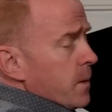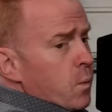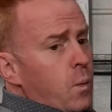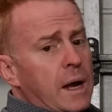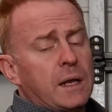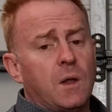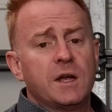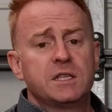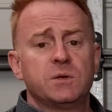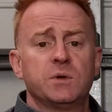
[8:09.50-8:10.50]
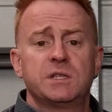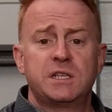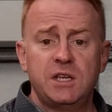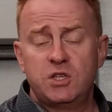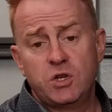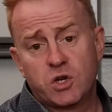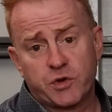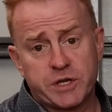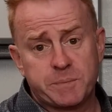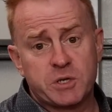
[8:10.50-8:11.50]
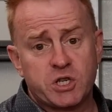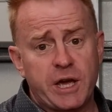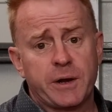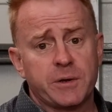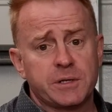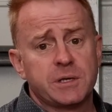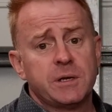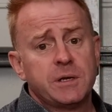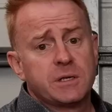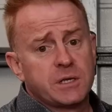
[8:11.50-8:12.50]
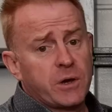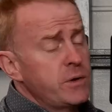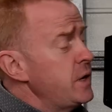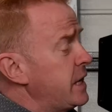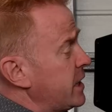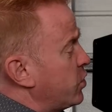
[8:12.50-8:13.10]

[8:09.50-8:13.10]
One light source gives you crisper shadows. So you get